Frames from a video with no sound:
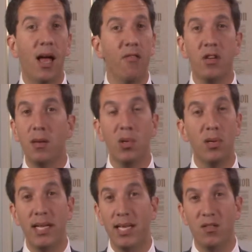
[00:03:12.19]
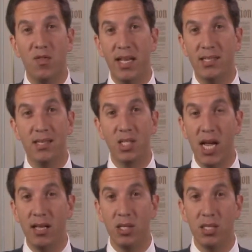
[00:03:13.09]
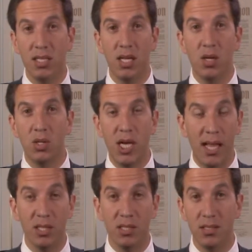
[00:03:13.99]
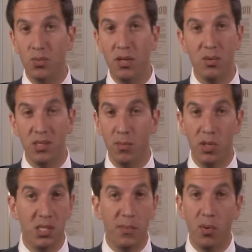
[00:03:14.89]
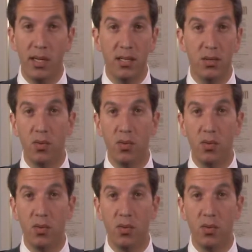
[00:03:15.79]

Every community has faced its challenges, whether it was in Breezy Point,